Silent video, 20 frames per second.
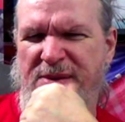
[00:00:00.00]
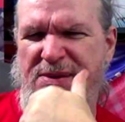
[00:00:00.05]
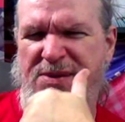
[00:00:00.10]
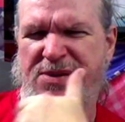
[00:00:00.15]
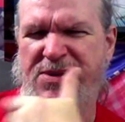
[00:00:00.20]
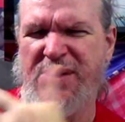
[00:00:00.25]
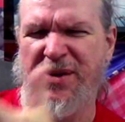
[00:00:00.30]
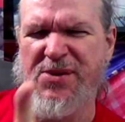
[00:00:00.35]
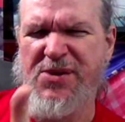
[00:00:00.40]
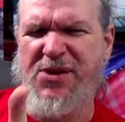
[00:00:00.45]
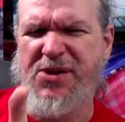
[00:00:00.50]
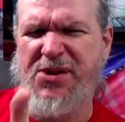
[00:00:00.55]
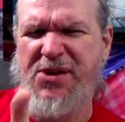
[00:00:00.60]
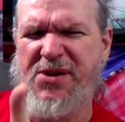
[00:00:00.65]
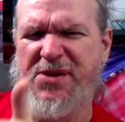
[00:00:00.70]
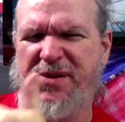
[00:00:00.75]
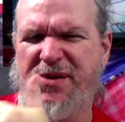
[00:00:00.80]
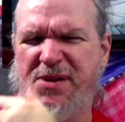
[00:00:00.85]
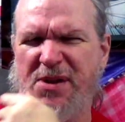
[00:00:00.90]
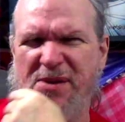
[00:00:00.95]

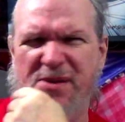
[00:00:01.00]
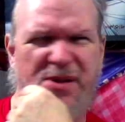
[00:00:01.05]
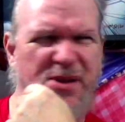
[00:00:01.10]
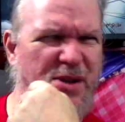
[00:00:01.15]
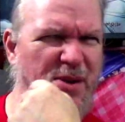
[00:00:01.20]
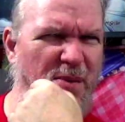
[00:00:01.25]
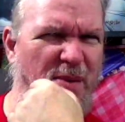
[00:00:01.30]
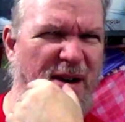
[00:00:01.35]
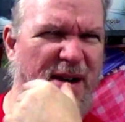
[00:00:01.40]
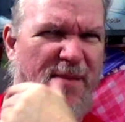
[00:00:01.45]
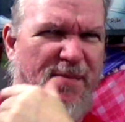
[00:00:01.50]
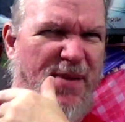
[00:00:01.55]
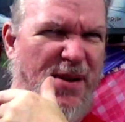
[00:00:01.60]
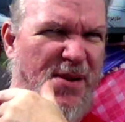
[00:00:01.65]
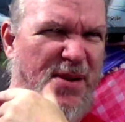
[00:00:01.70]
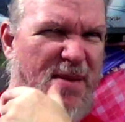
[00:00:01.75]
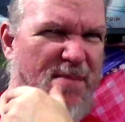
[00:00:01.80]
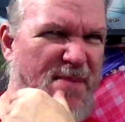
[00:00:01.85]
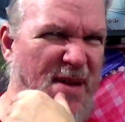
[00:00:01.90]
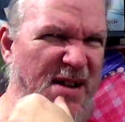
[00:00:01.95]
Don't you want to build
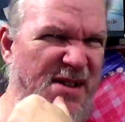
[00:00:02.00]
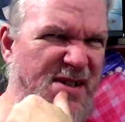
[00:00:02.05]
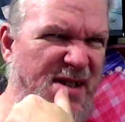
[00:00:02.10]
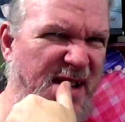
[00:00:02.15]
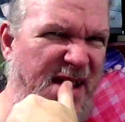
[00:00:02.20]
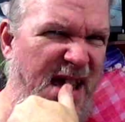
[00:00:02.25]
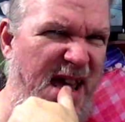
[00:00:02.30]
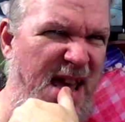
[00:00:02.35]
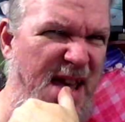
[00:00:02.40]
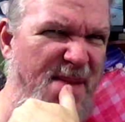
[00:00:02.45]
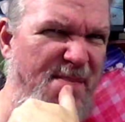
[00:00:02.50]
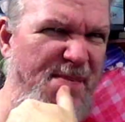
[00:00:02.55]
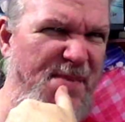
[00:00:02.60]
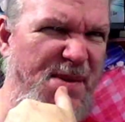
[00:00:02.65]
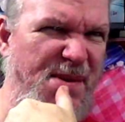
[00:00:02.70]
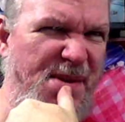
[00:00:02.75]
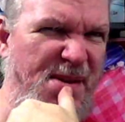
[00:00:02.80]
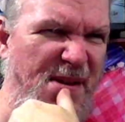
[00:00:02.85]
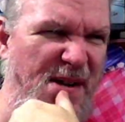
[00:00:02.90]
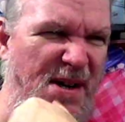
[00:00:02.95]
a bunch of
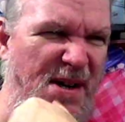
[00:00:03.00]
games?